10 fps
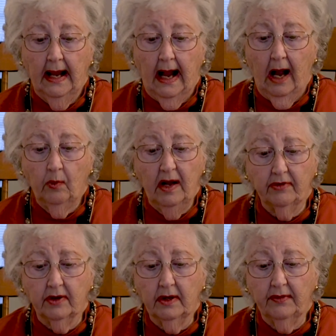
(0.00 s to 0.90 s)

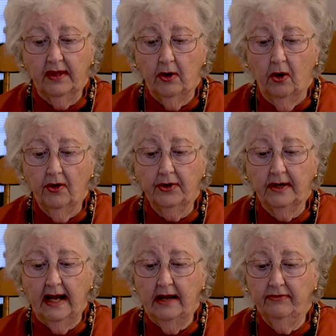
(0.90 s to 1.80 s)
However, the author
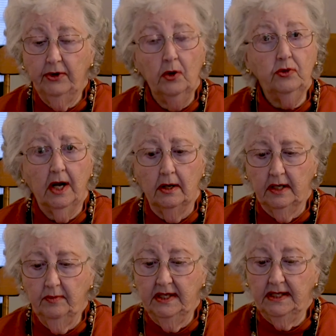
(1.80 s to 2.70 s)
gave no
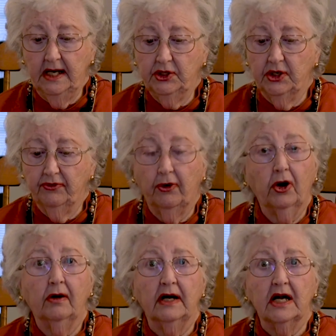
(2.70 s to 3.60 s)
documentation for
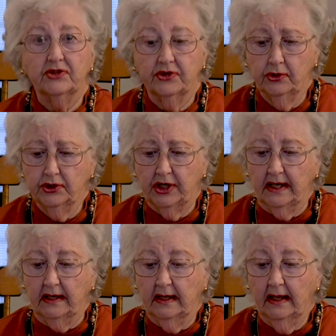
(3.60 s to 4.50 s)
her assertion,